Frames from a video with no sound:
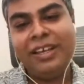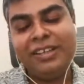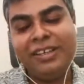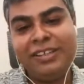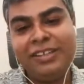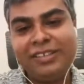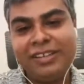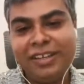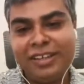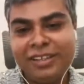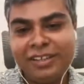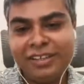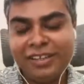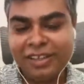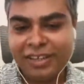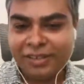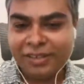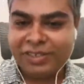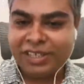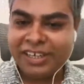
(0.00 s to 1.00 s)
And he
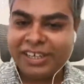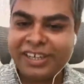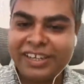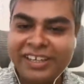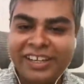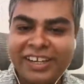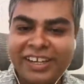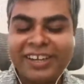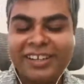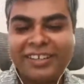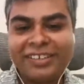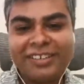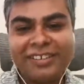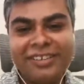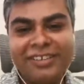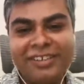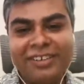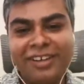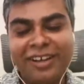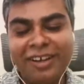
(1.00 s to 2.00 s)
lives in India,
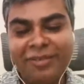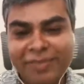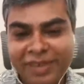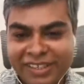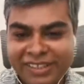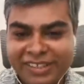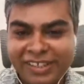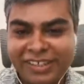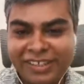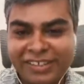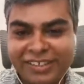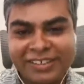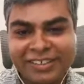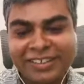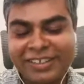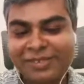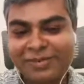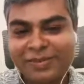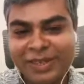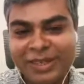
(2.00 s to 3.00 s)
amazing
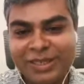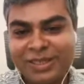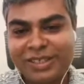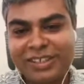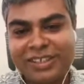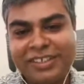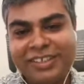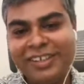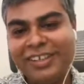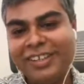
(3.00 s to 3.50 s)
investor.